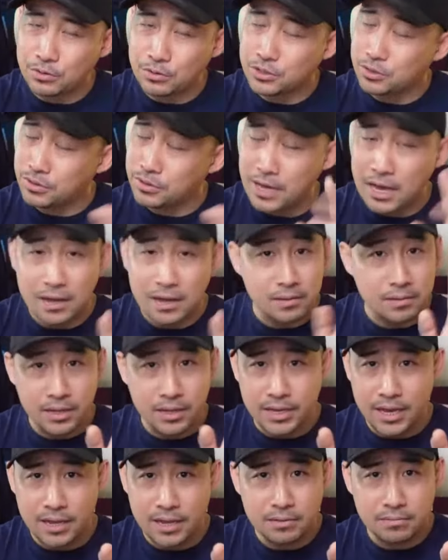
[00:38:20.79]
So yeah,
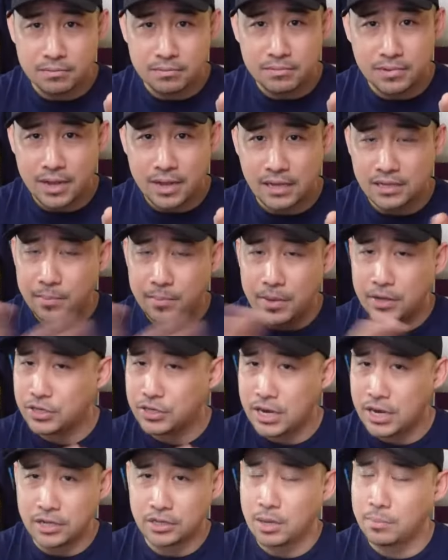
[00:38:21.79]
again, as I mentioned
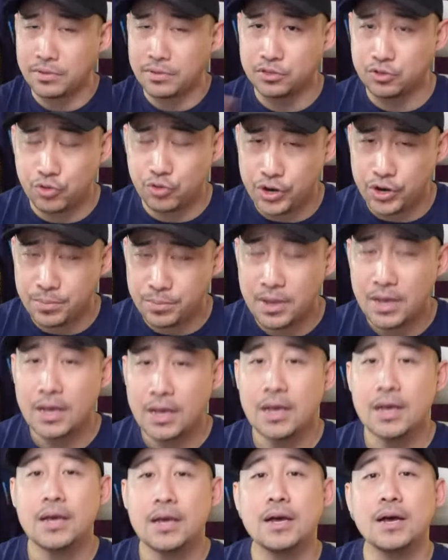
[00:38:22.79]
at the top of the stream,
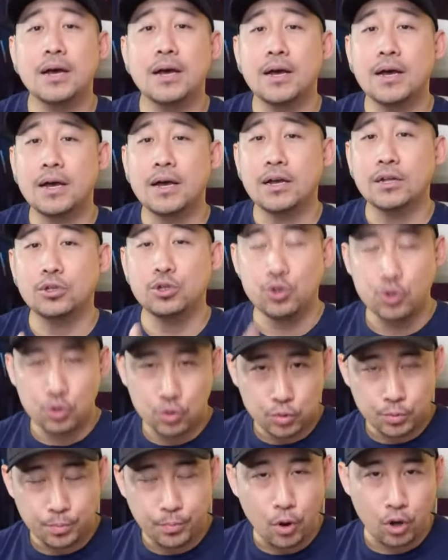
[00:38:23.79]

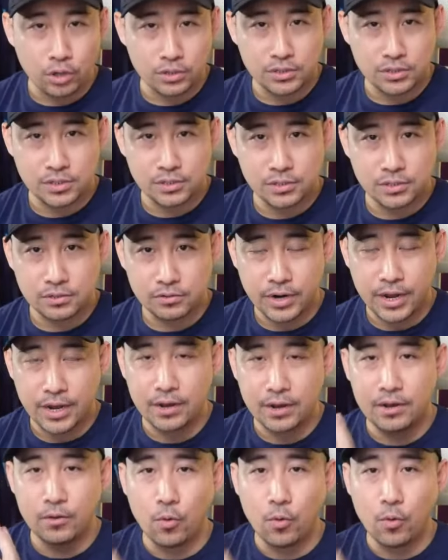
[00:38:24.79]
2 ports, right?